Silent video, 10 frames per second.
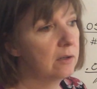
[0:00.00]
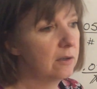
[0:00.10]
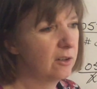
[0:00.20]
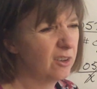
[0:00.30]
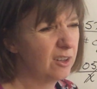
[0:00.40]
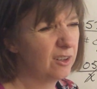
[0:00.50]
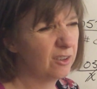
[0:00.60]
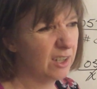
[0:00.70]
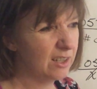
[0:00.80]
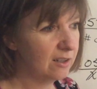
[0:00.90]
You're going to
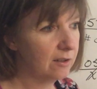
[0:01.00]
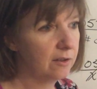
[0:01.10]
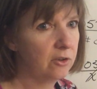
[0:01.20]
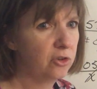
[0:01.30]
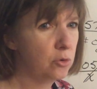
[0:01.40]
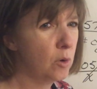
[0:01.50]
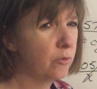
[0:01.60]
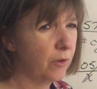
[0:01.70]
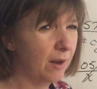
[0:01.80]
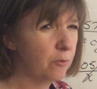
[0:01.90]
go,
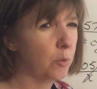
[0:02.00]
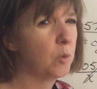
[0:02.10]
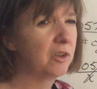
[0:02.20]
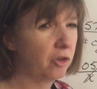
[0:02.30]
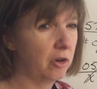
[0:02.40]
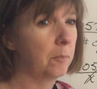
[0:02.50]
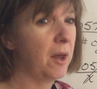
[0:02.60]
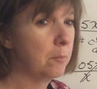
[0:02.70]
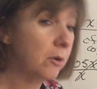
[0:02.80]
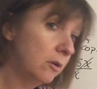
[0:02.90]
$2.05 for 1 sheet of
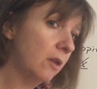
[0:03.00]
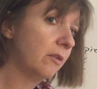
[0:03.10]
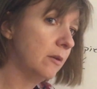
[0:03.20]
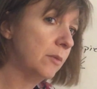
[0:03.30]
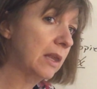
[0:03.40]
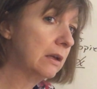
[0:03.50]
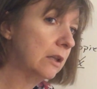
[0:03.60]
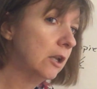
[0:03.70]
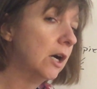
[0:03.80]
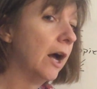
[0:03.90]
paper? That seems like a
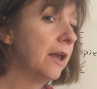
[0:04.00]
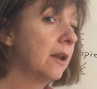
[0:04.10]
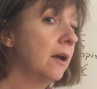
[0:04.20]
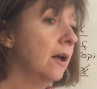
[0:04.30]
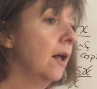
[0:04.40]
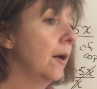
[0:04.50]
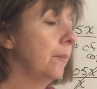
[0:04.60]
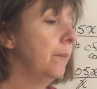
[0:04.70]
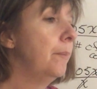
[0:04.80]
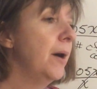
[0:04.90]
lot.
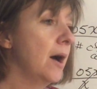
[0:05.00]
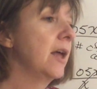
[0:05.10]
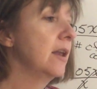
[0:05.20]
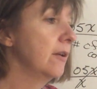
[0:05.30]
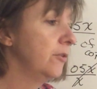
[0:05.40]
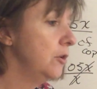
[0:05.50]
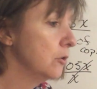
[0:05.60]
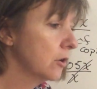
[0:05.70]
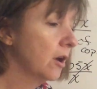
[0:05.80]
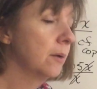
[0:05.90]
But if
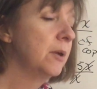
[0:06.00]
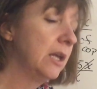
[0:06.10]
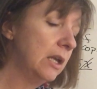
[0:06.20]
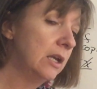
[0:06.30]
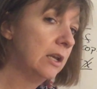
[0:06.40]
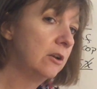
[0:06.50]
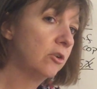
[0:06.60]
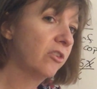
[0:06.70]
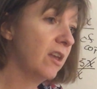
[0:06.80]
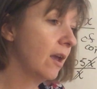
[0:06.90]
you're coming in and
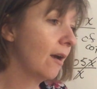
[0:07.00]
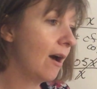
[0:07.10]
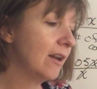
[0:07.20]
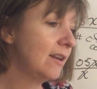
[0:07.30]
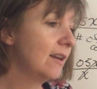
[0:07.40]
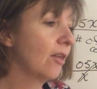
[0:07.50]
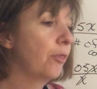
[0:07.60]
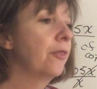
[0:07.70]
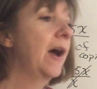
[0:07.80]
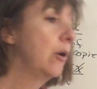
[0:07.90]
you're saying, I need
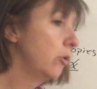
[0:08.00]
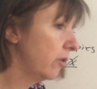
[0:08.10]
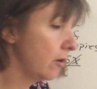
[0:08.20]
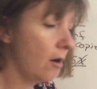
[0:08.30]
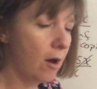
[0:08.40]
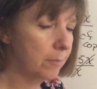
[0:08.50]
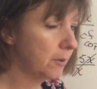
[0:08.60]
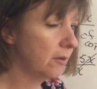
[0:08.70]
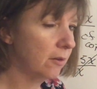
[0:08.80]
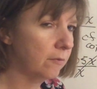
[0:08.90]
1,000
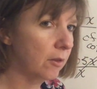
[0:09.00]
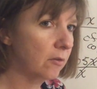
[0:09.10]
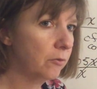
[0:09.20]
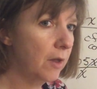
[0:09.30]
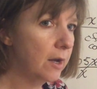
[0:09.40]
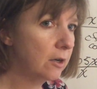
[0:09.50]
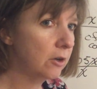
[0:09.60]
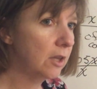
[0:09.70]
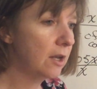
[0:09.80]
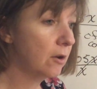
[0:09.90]
copies of this flyer,
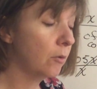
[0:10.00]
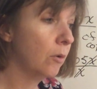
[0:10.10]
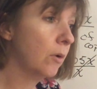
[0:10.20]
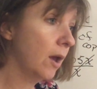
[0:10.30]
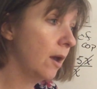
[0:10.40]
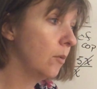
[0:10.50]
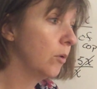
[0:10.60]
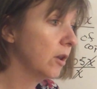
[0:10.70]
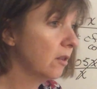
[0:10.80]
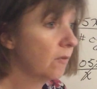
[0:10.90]
and they go, okay,
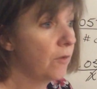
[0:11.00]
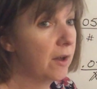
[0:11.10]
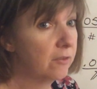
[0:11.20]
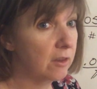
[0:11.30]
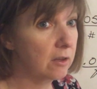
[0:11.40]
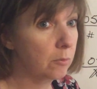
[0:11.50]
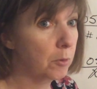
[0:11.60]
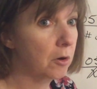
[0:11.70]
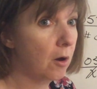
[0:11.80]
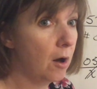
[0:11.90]
well, it's 5 cents
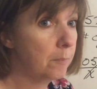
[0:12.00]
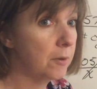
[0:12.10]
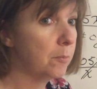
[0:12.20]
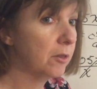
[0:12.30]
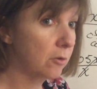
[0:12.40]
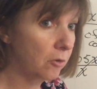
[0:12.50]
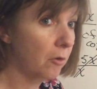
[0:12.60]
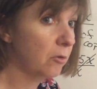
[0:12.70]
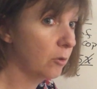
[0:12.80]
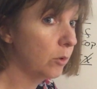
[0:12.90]
per copy, but there's
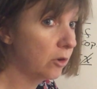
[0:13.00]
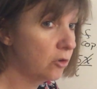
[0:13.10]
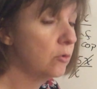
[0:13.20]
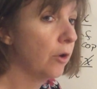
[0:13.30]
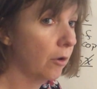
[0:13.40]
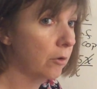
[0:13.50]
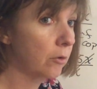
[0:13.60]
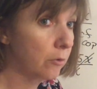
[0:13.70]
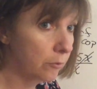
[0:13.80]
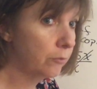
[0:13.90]
also a
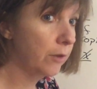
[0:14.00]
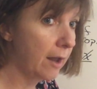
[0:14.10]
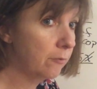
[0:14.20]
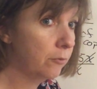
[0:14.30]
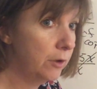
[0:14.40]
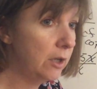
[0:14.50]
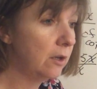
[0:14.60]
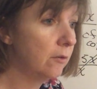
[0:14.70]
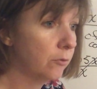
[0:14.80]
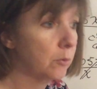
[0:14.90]
$2 flat
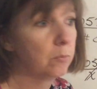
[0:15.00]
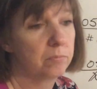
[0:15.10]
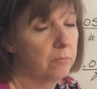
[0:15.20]
fee for